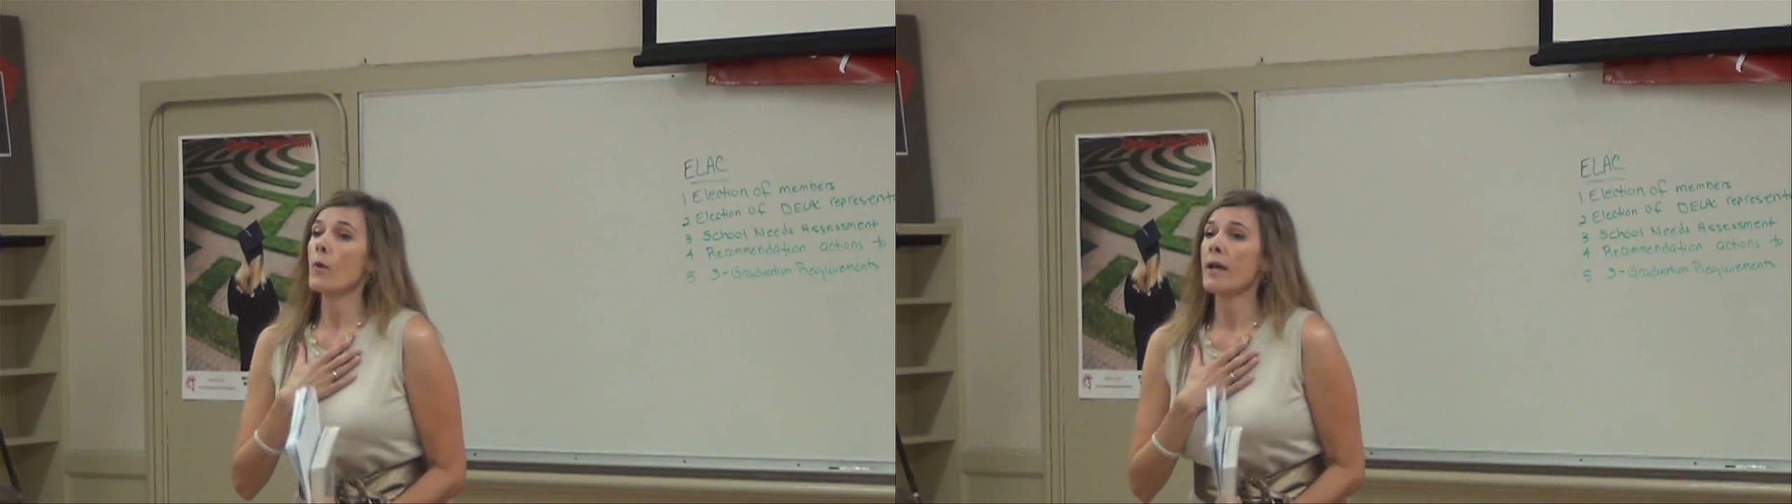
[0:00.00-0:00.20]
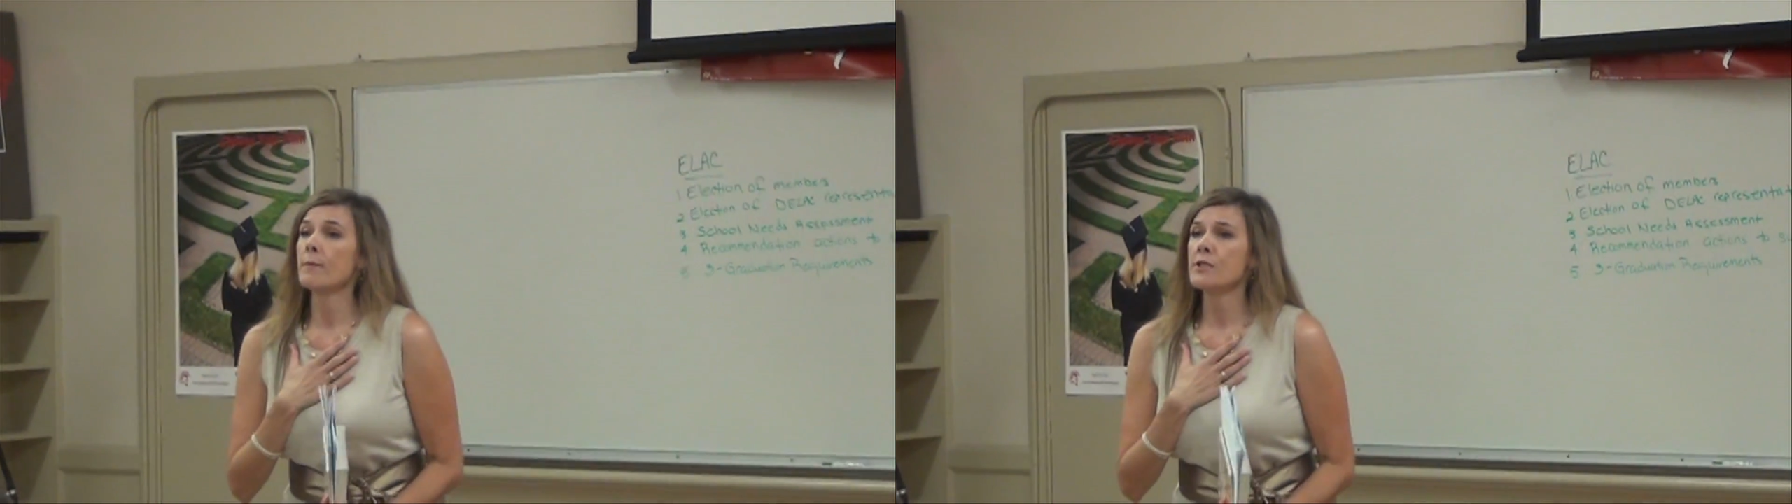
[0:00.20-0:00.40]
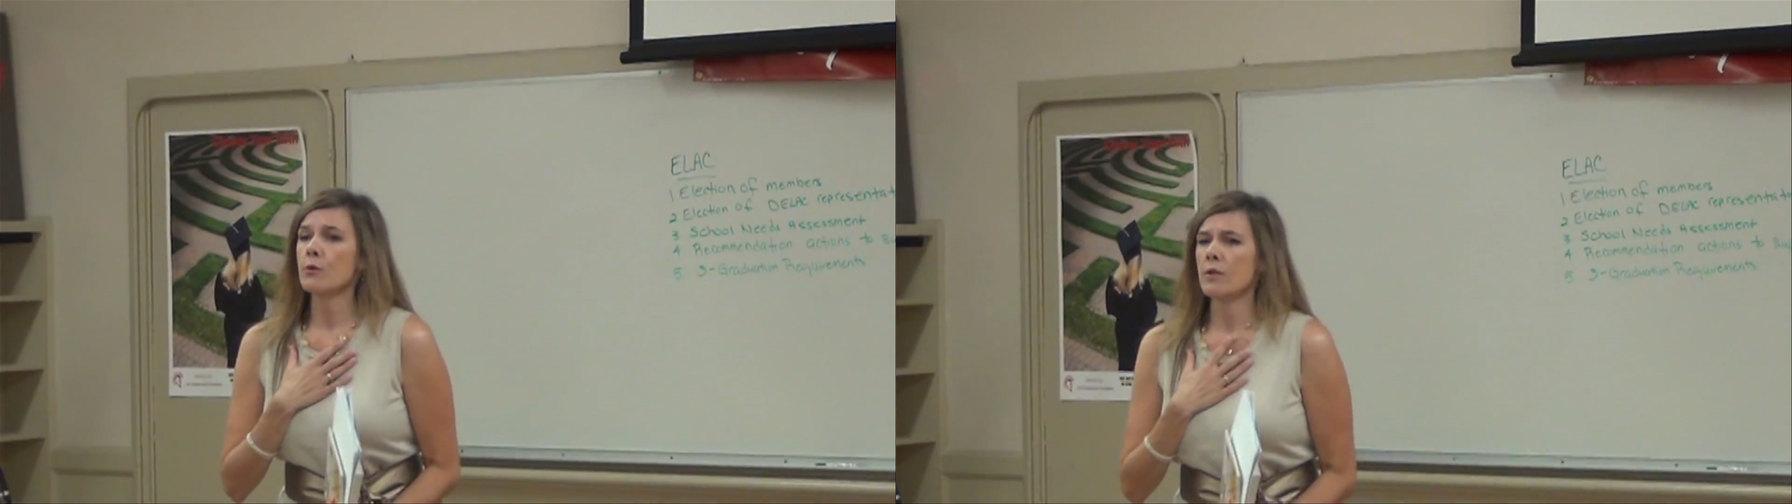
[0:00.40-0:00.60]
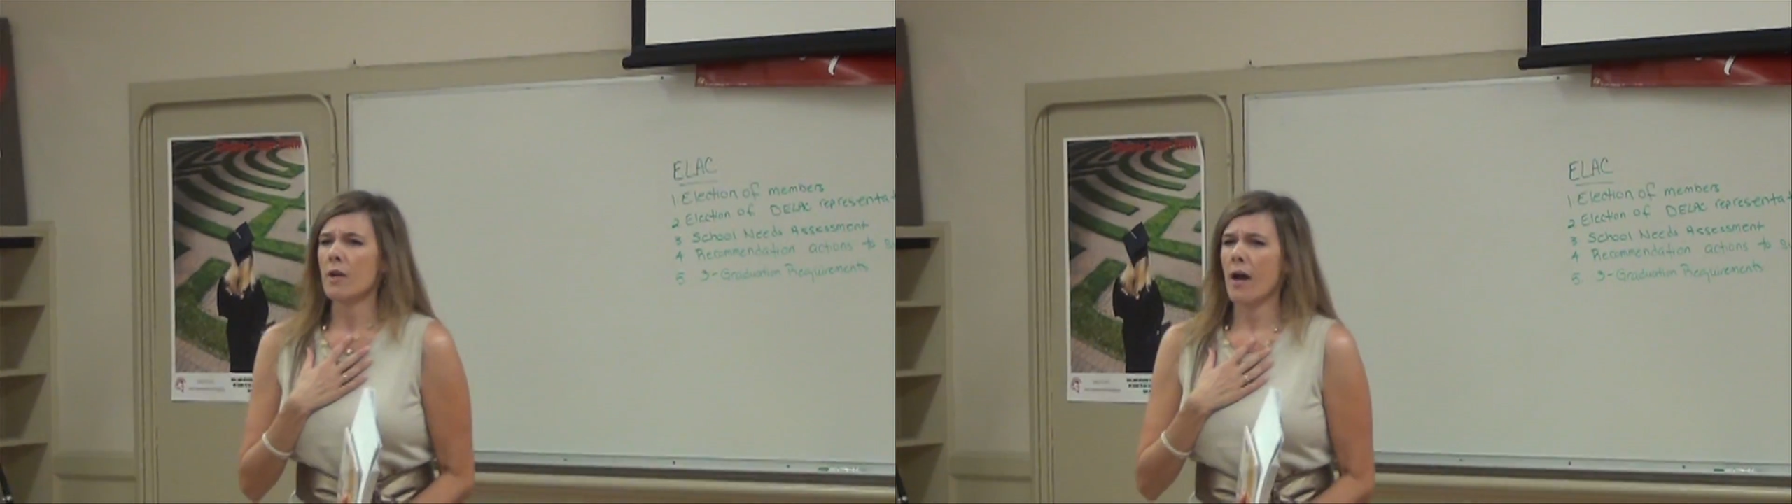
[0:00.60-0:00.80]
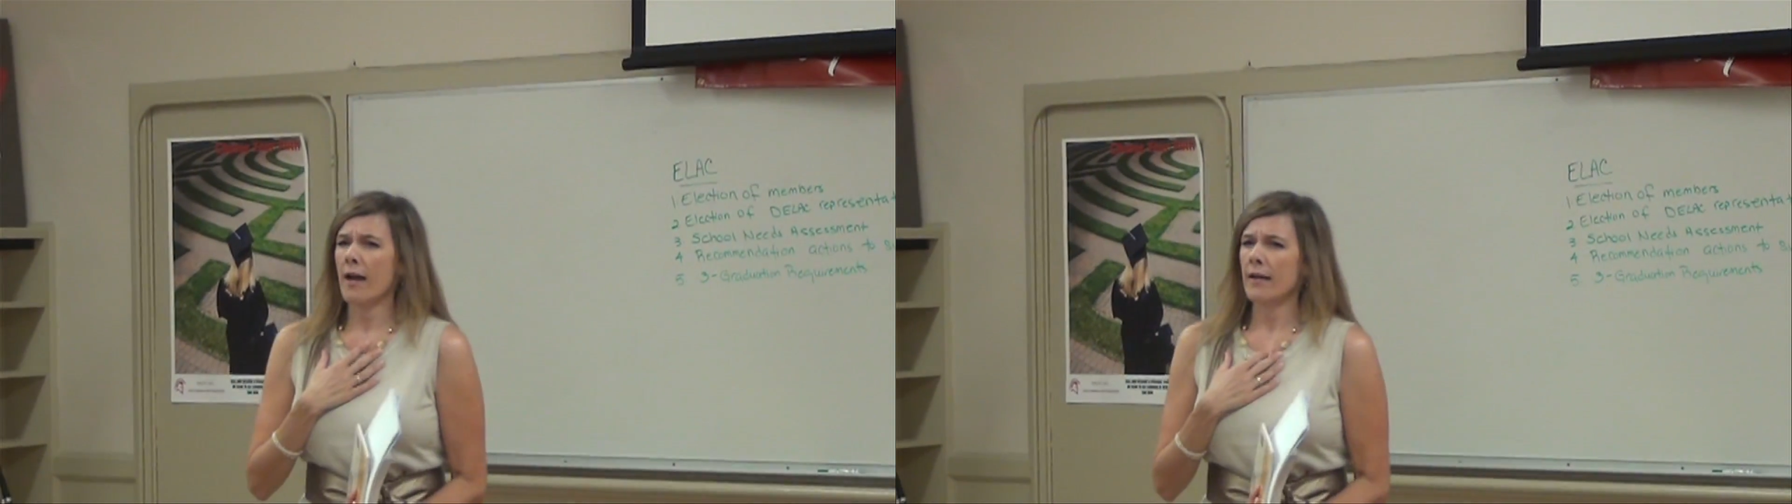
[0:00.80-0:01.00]
we want them to or
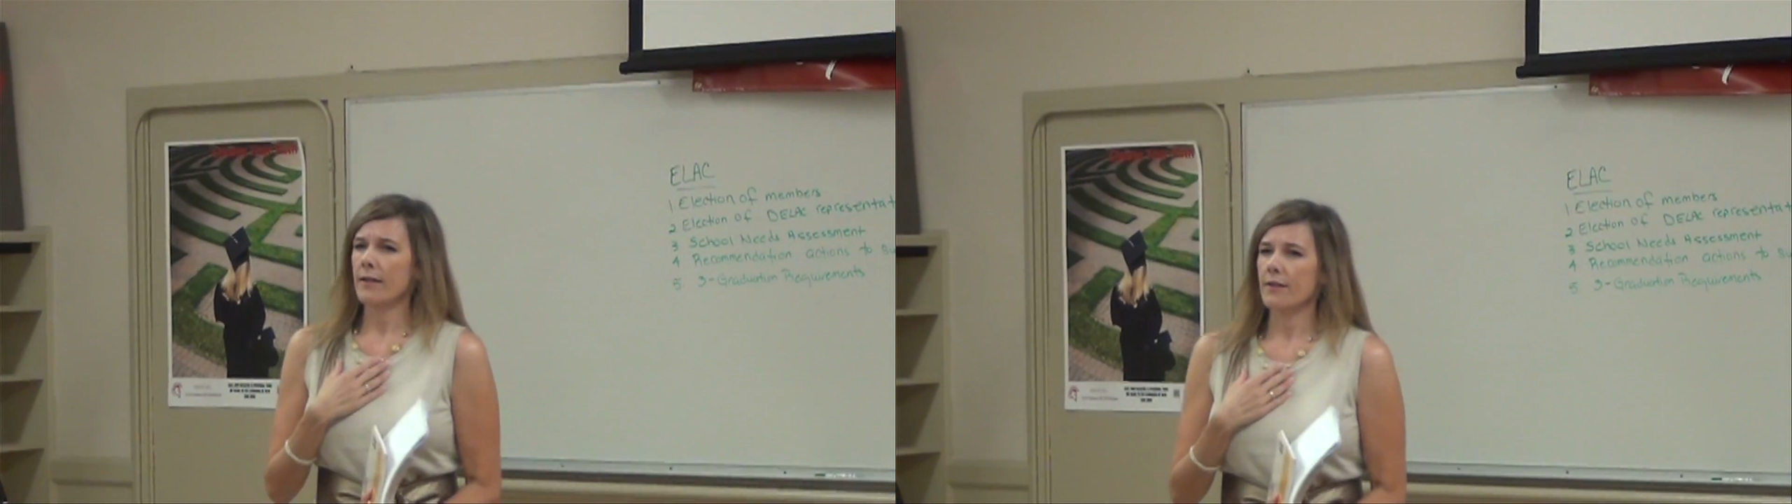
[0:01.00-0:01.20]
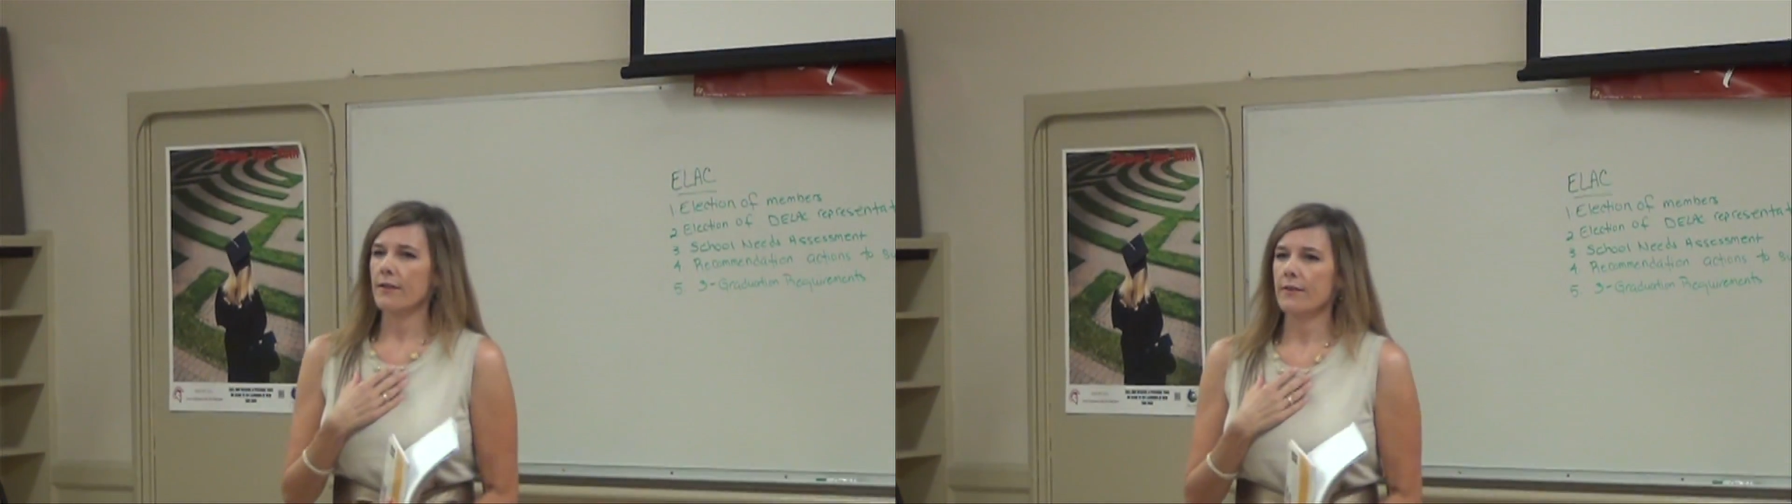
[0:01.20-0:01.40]
not,